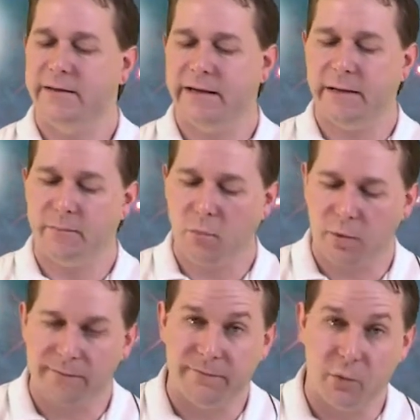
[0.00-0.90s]
the
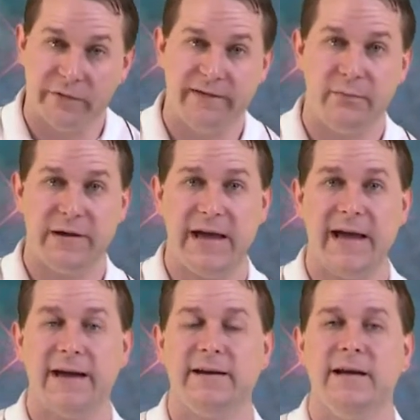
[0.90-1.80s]
more force that we
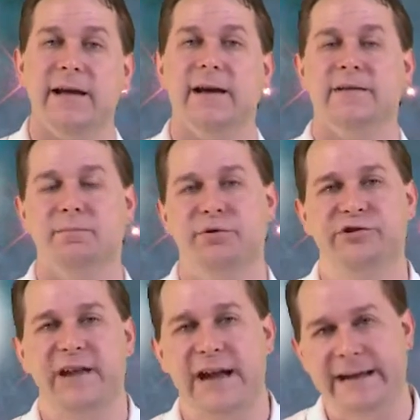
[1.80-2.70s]
had to
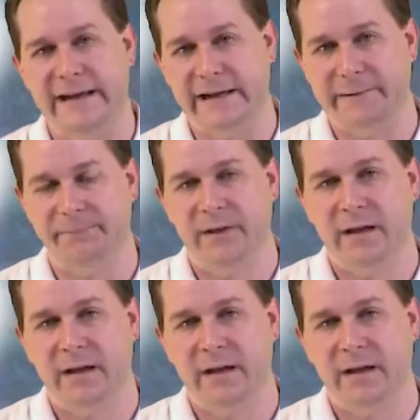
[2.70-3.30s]
push that egg in.